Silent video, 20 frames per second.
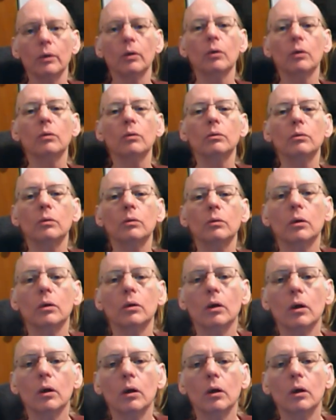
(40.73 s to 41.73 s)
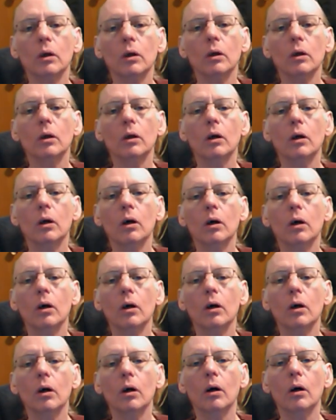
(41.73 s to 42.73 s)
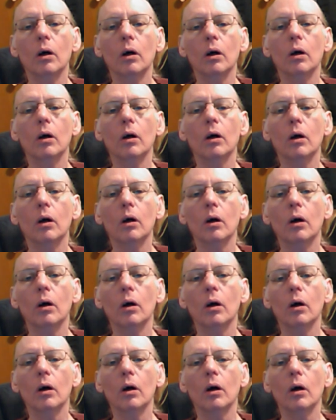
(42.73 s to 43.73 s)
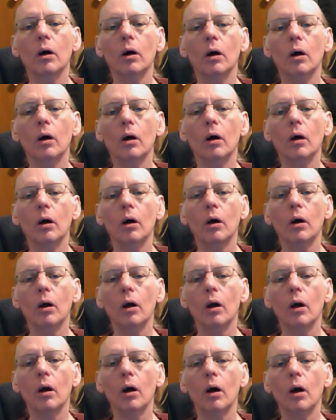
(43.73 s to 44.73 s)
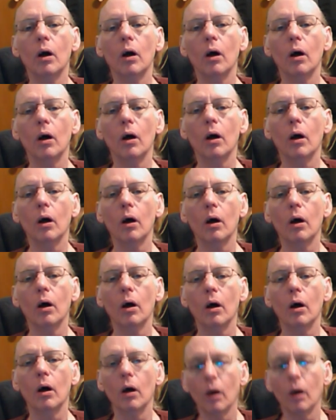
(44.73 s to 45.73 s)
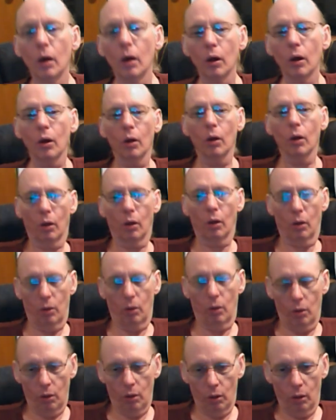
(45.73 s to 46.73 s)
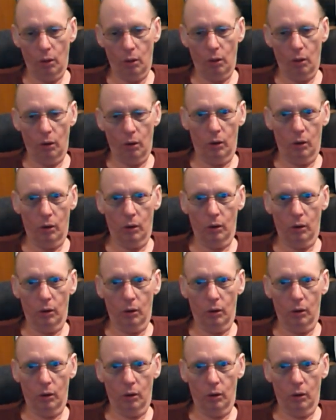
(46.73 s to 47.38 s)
(no one is talking)